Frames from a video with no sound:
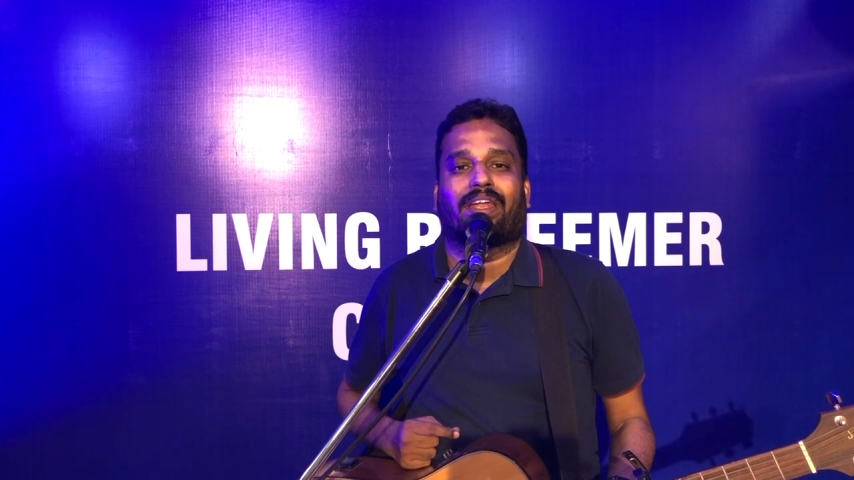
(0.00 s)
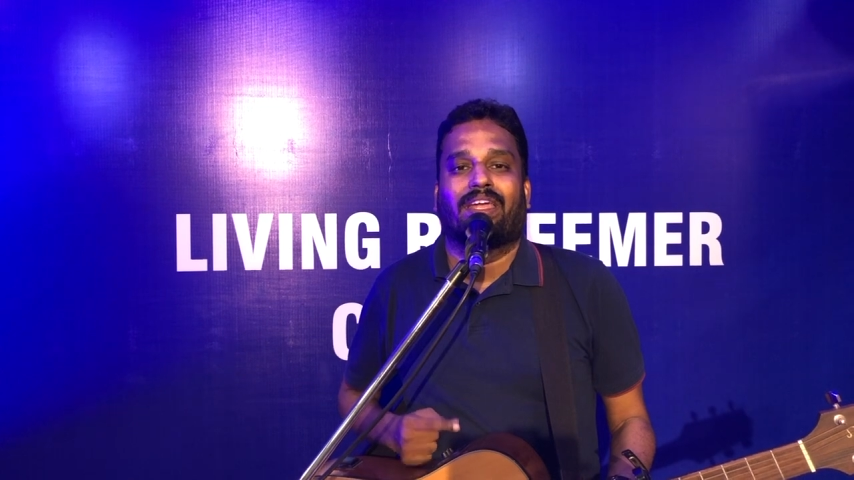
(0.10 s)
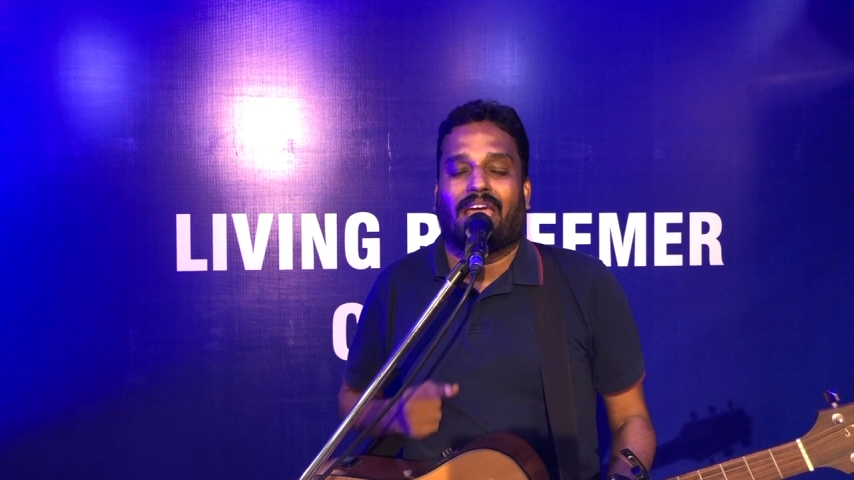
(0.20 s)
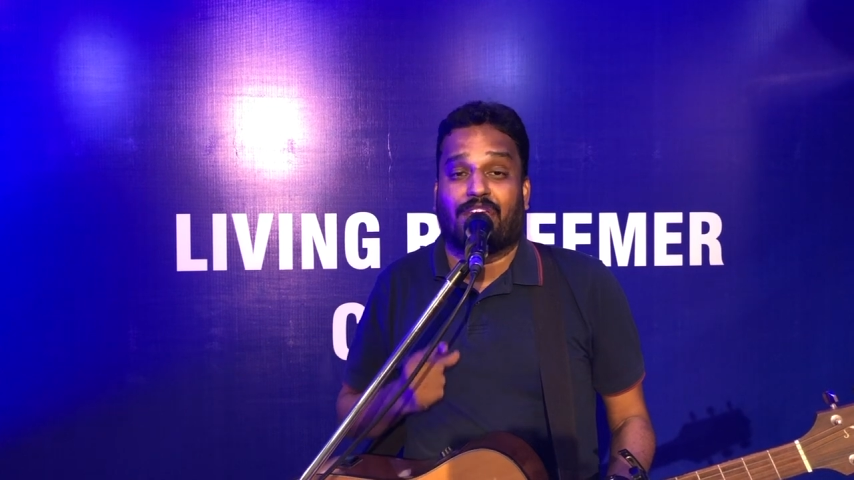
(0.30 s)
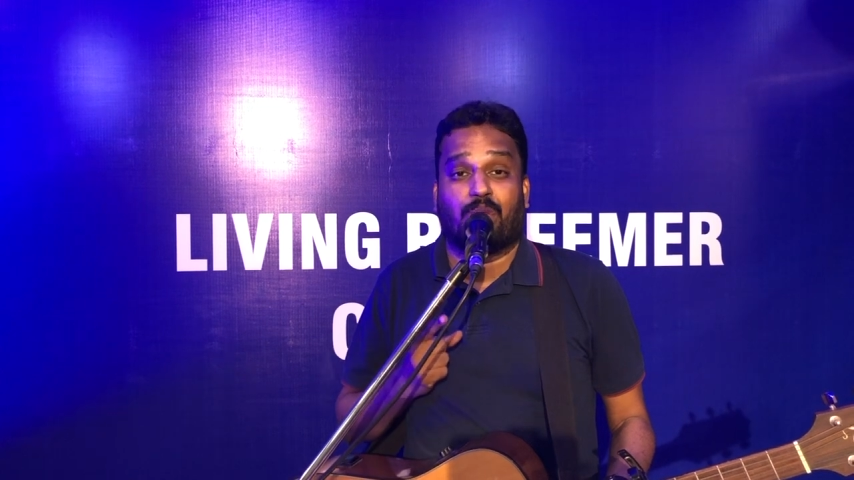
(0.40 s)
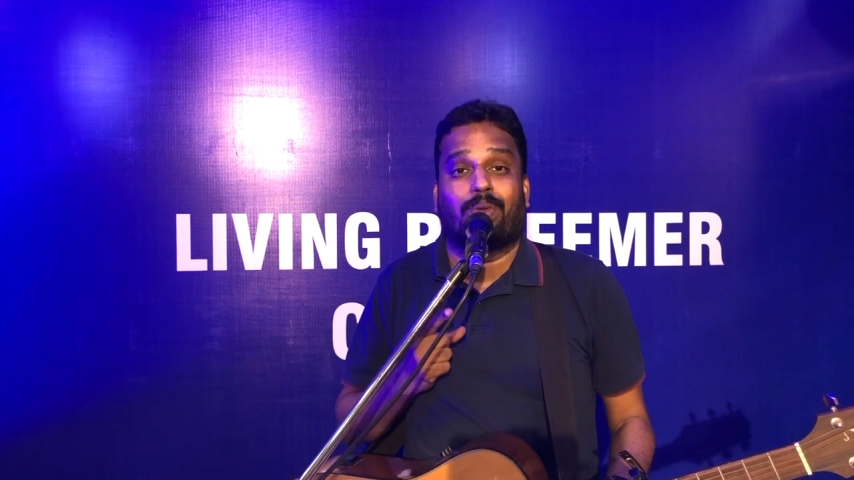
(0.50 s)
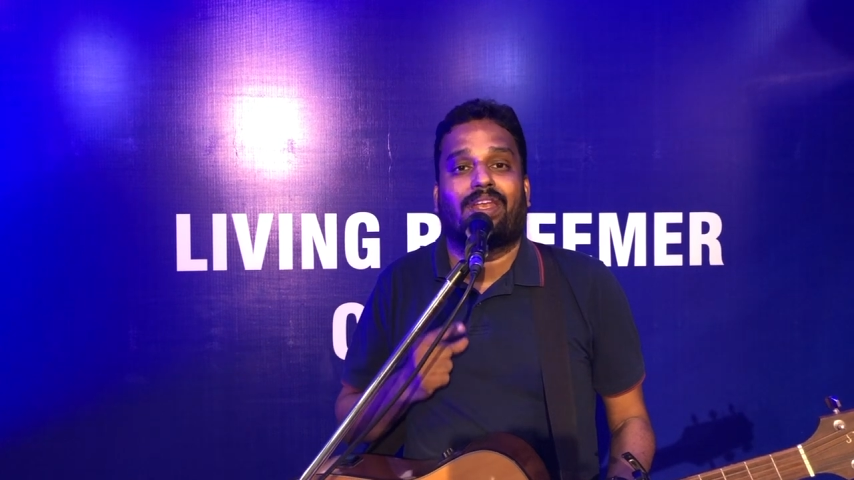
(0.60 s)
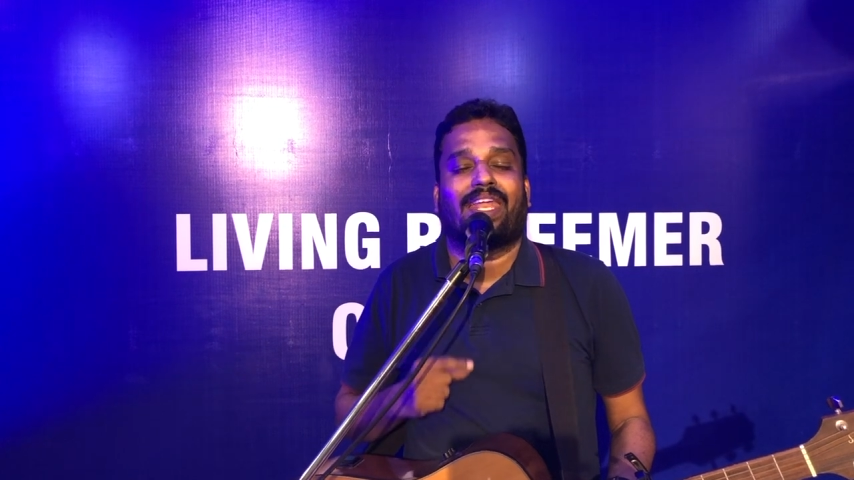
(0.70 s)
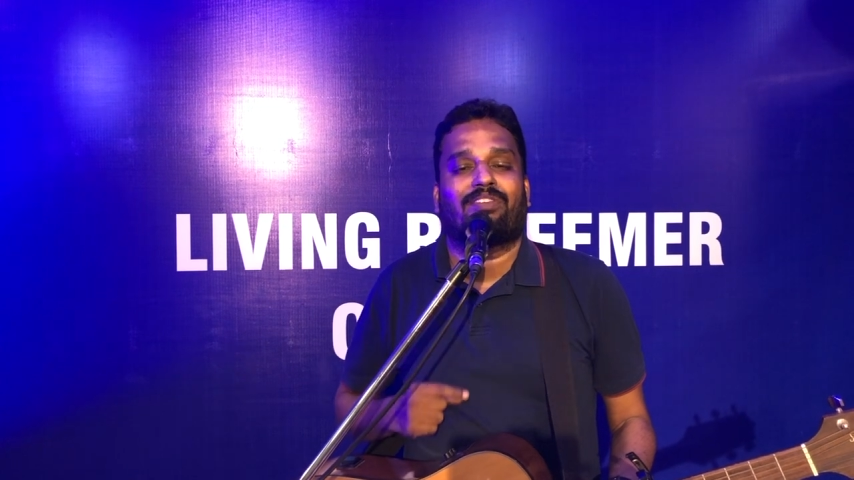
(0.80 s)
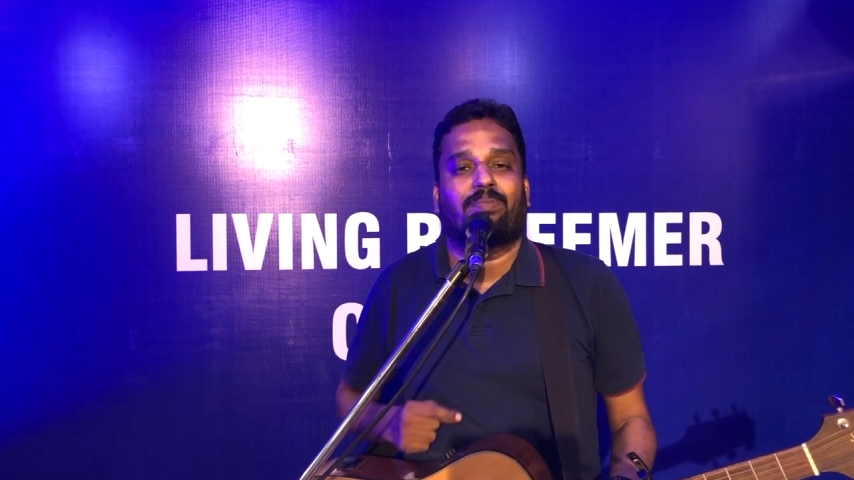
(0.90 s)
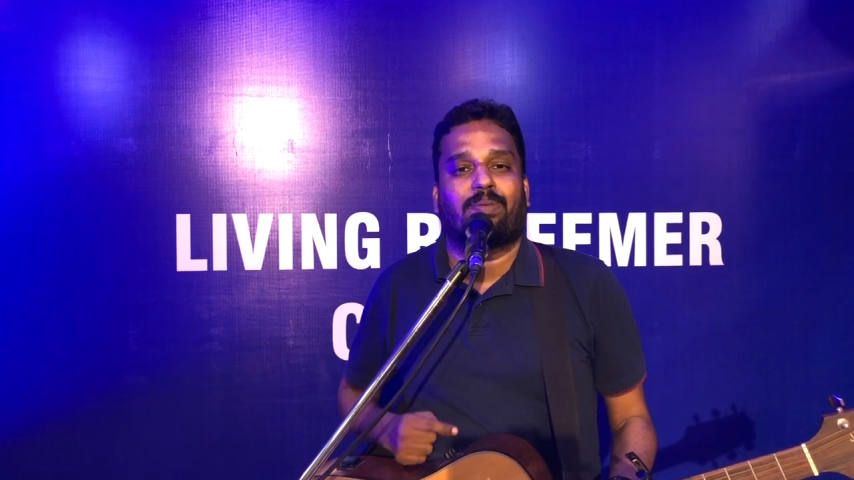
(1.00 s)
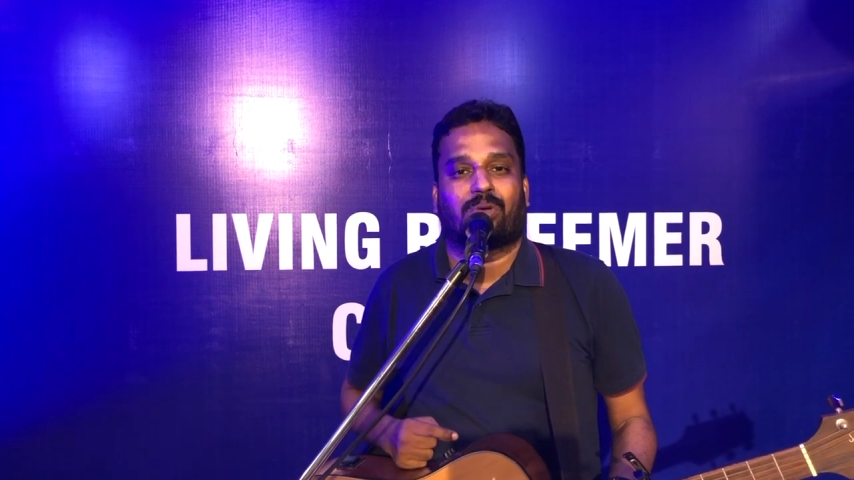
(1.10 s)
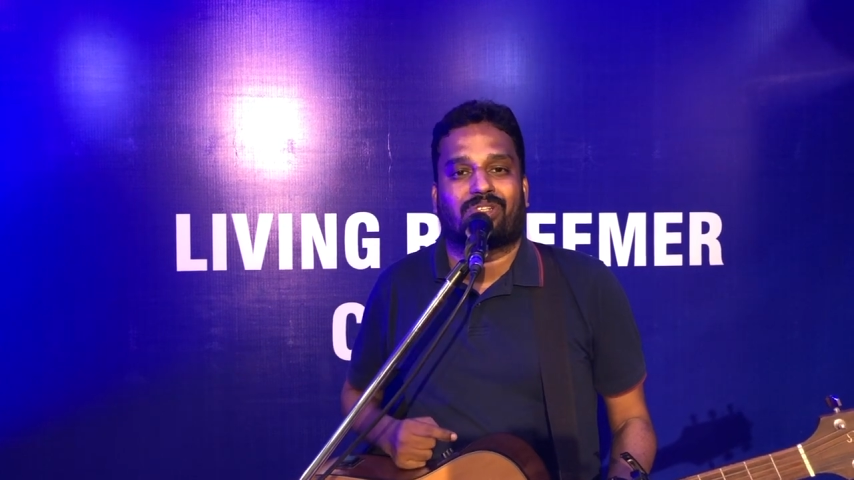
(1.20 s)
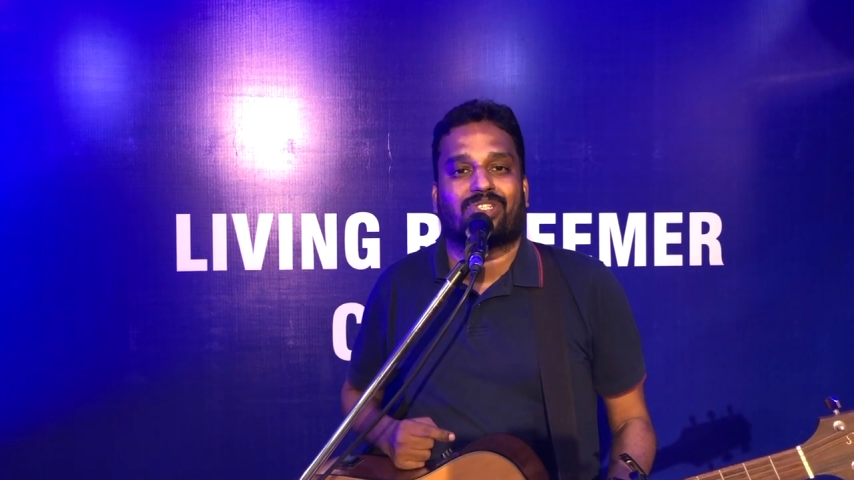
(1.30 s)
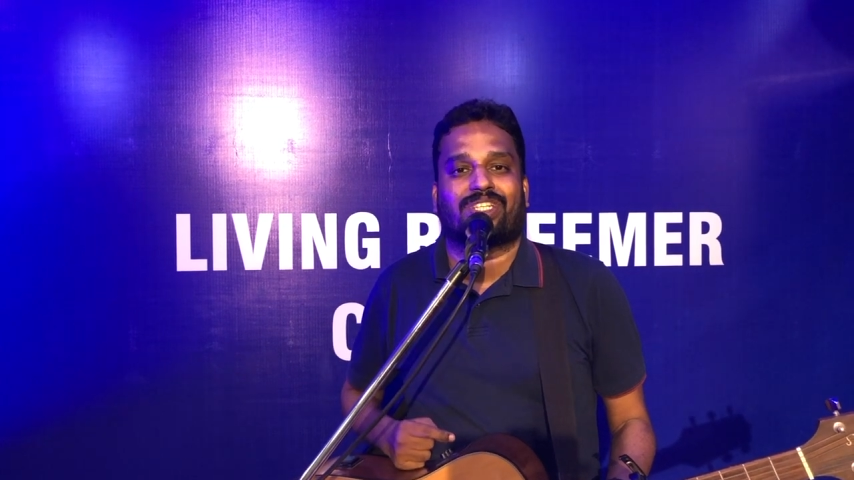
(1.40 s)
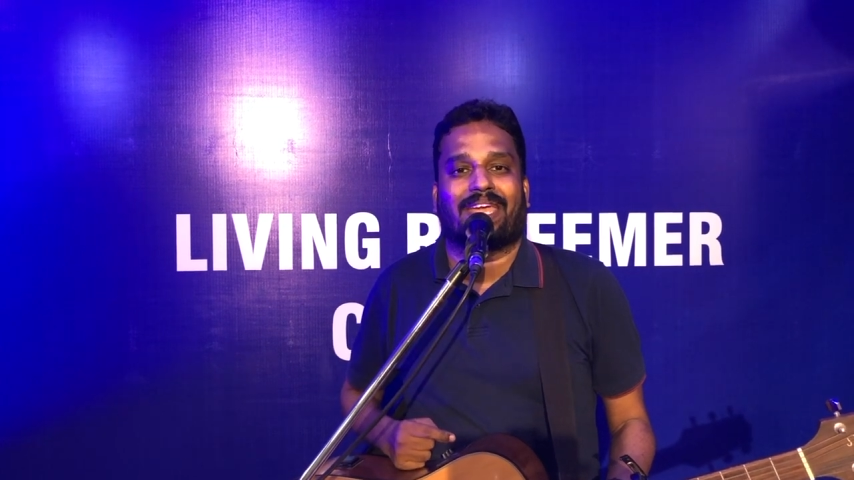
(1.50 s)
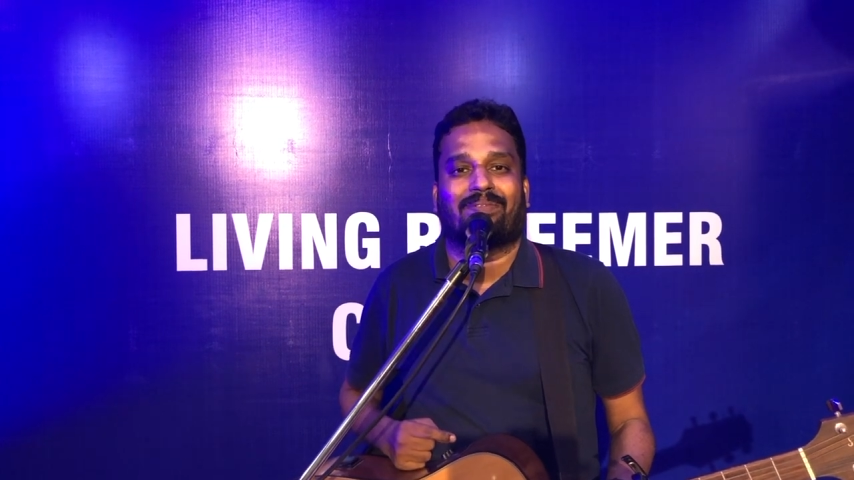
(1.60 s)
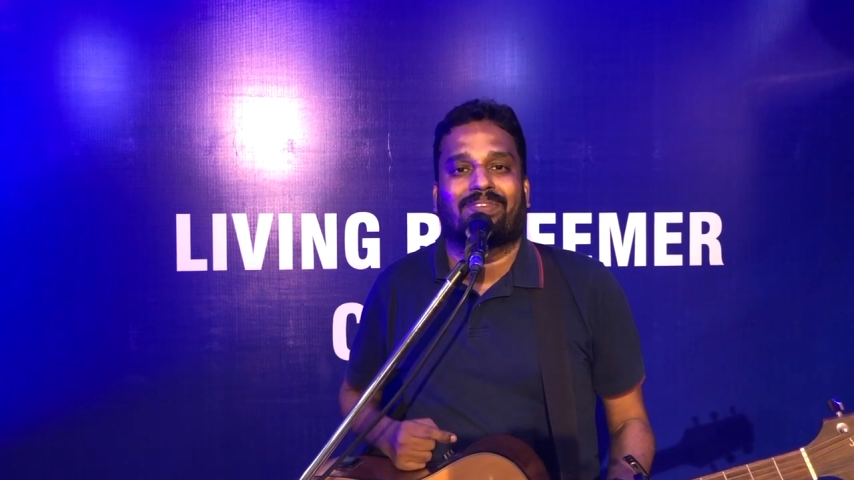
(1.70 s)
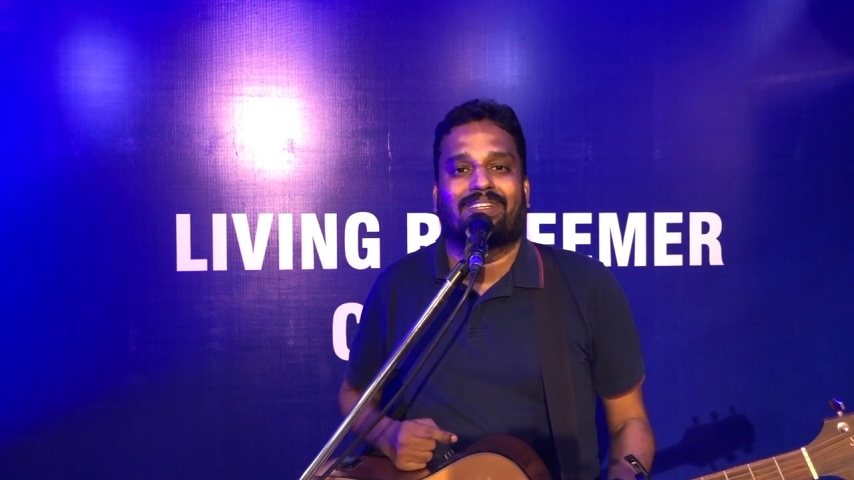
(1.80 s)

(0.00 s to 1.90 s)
and you will never be put to shame.